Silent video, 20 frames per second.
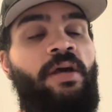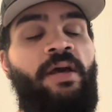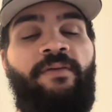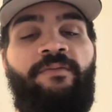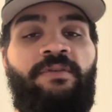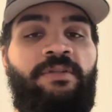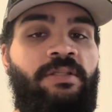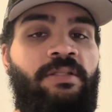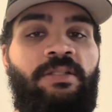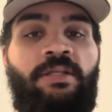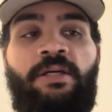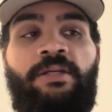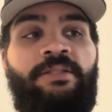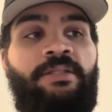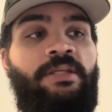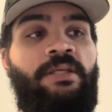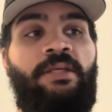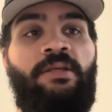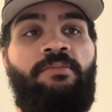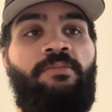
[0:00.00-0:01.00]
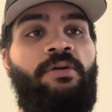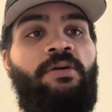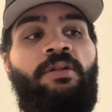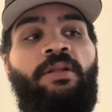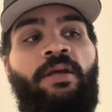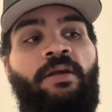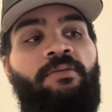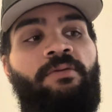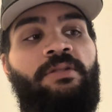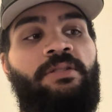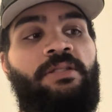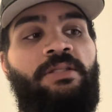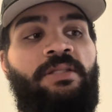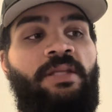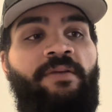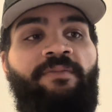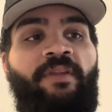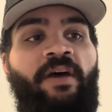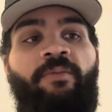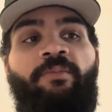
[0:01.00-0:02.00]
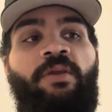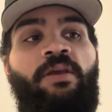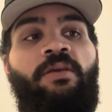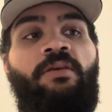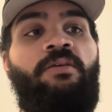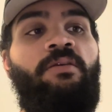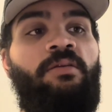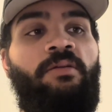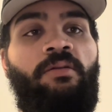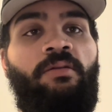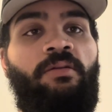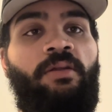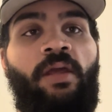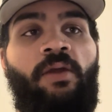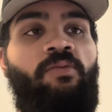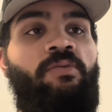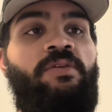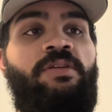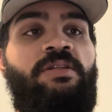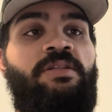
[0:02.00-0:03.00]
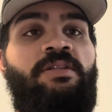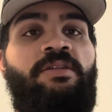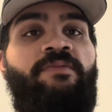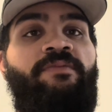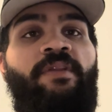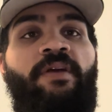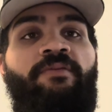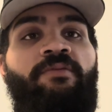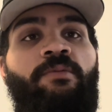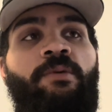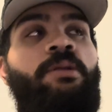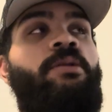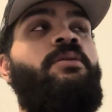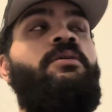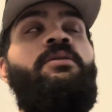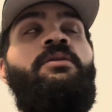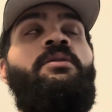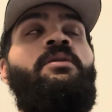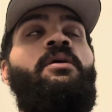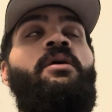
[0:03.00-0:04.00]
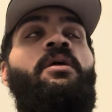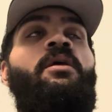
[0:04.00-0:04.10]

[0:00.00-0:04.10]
Ever since I was a kid, bro. Like, we just have not been good. Like, we just have never been good.